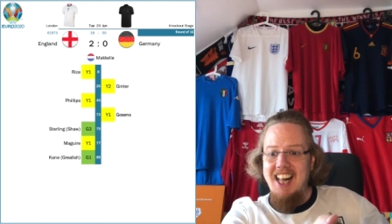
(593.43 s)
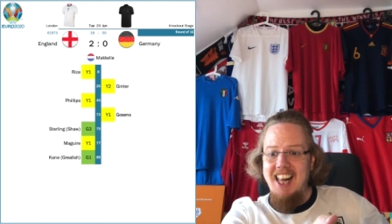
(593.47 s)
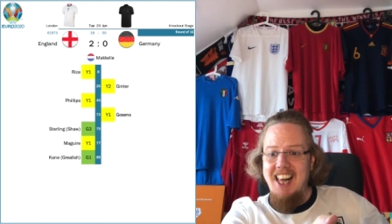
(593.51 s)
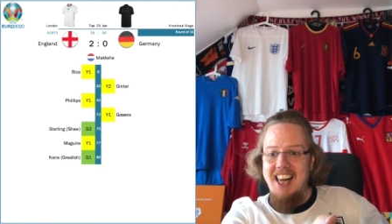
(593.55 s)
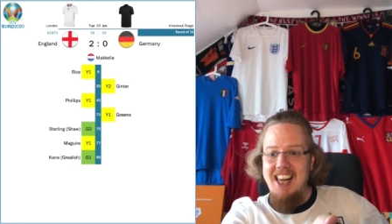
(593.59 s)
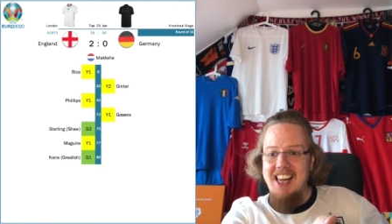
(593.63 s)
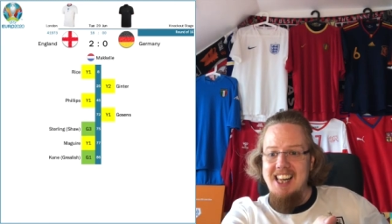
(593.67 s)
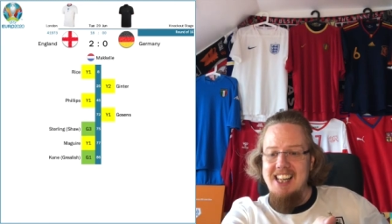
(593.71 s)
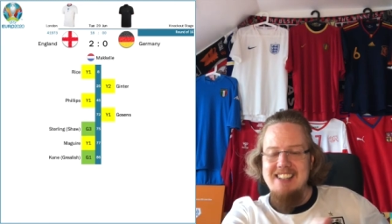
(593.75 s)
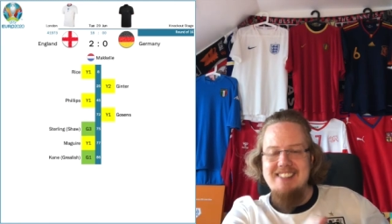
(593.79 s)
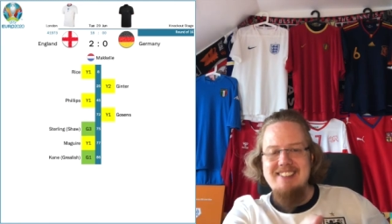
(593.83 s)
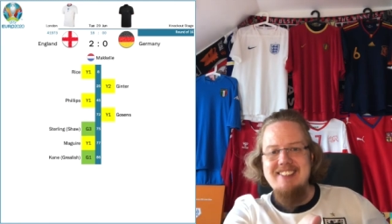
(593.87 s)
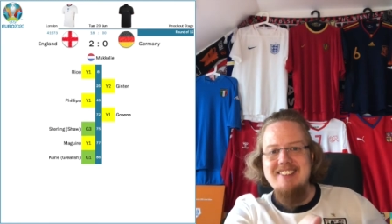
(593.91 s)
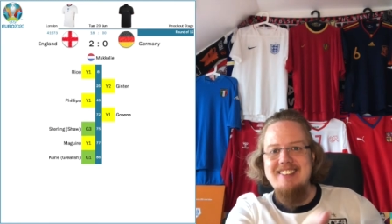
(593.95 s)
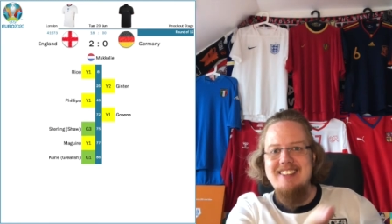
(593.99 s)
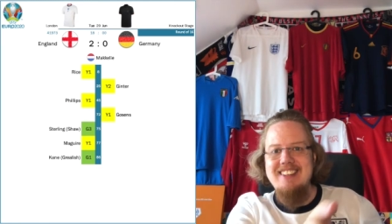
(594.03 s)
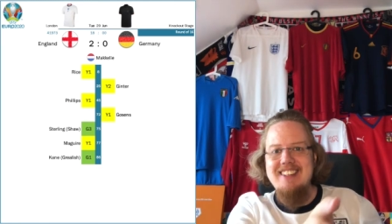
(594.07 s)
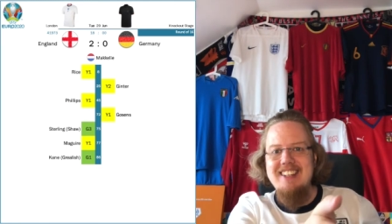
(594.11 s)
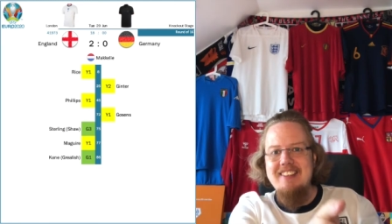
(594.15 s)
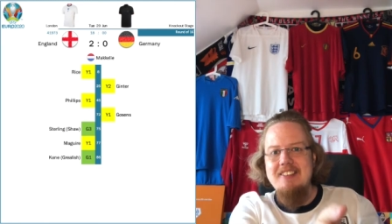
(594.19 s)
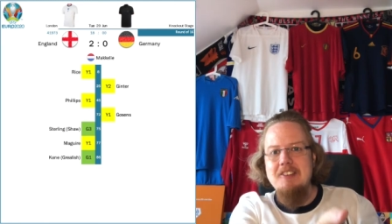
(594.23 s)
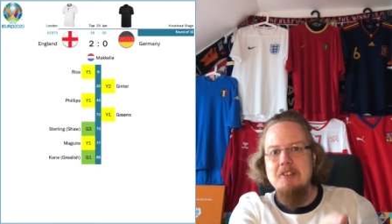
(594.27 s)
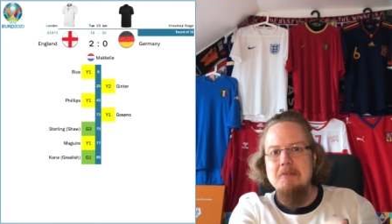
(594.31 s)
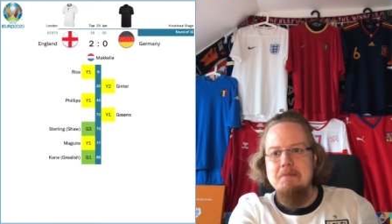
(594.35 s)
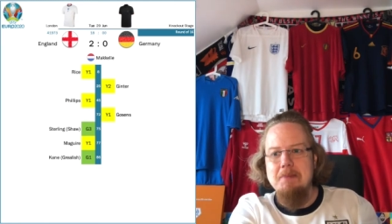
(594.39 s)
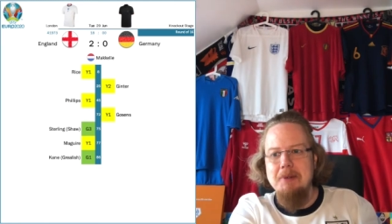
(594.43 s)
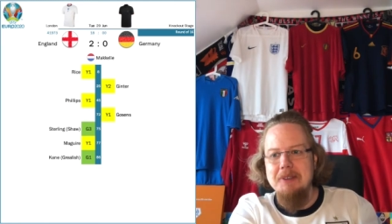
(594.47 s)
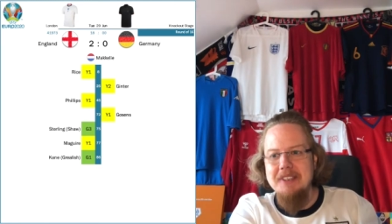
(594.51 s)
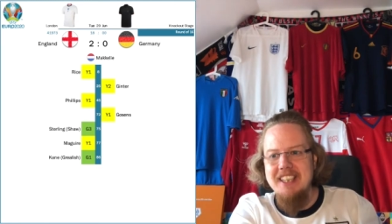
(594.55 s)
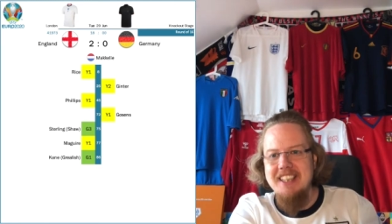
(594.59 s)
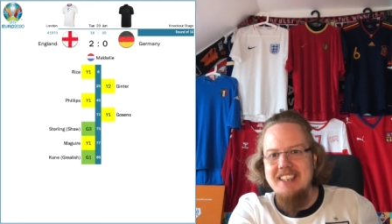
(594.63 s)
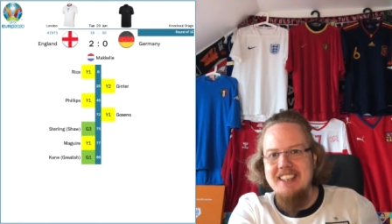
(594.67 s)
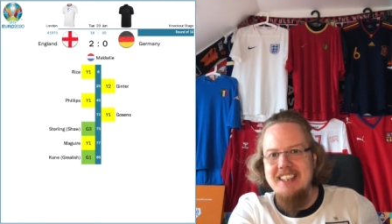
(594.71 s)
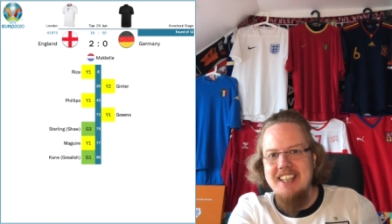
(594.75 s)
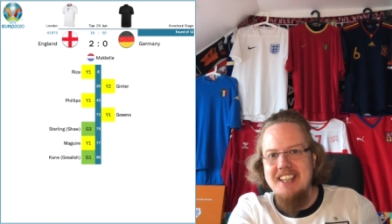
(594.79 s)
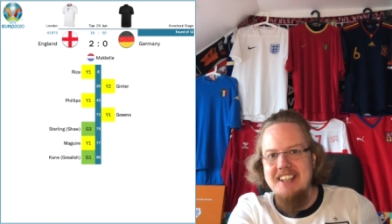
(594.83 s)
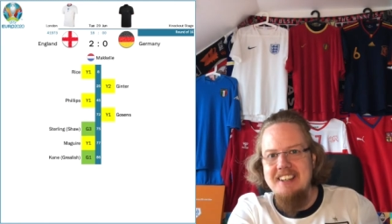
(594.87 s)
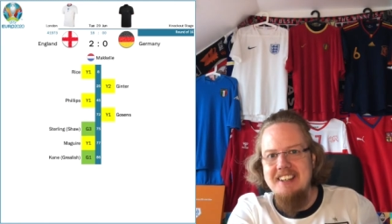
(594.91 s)
It just needs to pull
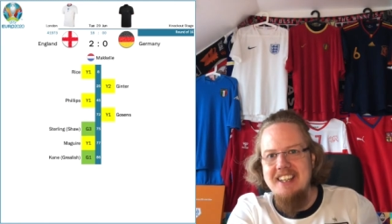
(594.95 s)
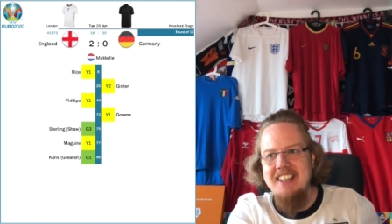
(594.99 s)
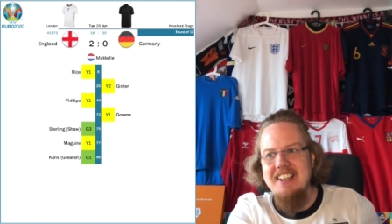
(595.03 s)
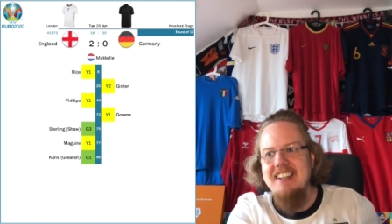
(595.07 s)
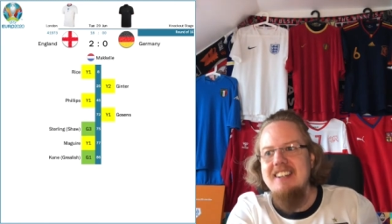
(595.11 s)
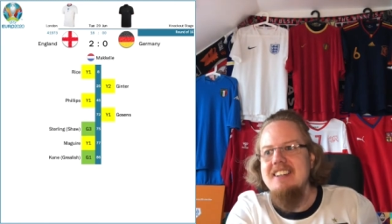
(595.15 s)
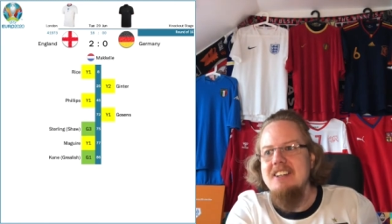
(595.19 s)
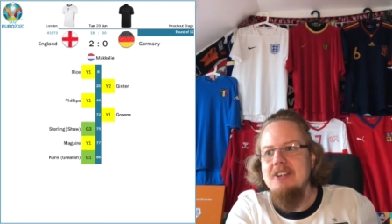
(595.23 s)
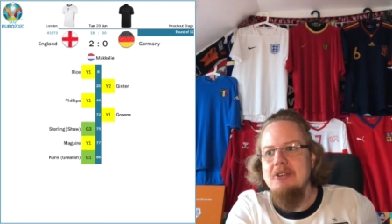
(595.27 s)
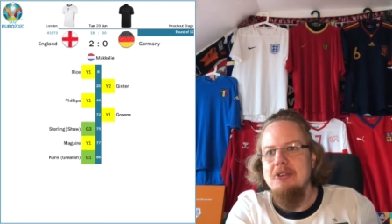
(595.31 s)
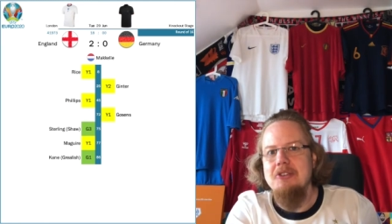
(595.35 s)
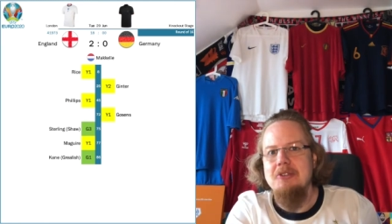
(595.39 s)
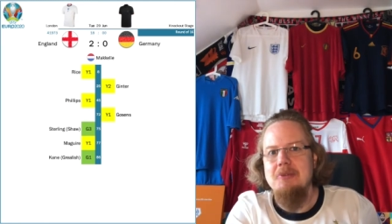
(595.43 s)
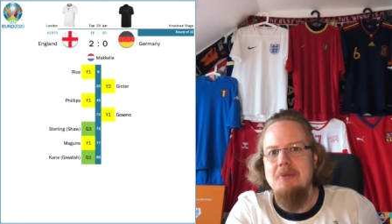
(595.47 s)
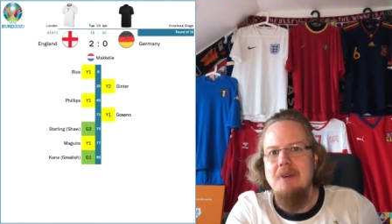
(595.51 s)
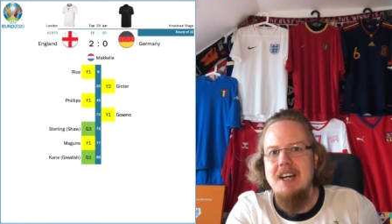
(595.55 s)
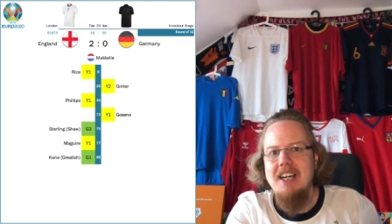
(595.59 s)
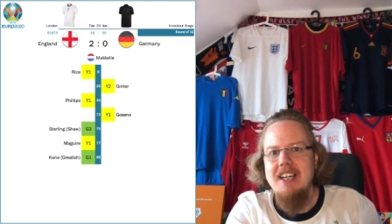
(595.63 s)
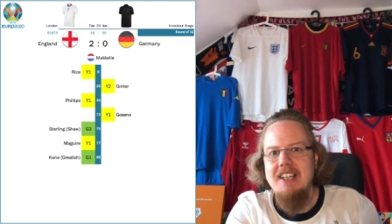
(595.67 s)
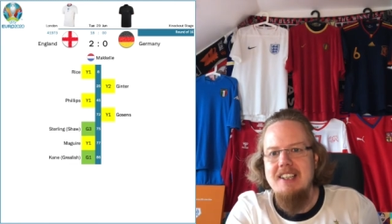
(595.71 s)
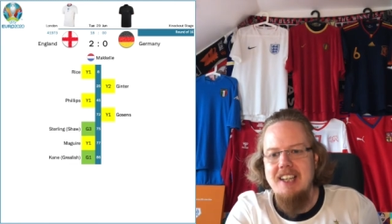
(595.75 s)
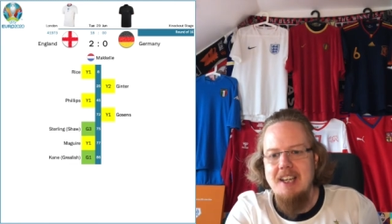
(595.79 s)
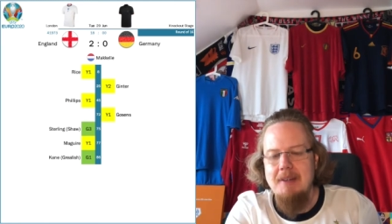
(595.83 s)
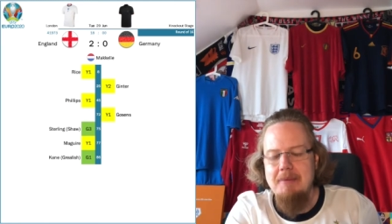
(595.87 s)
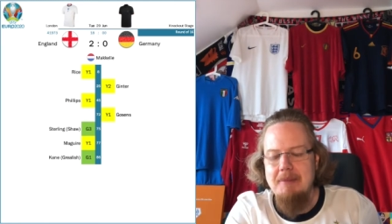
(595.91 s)
it there and it goes wide.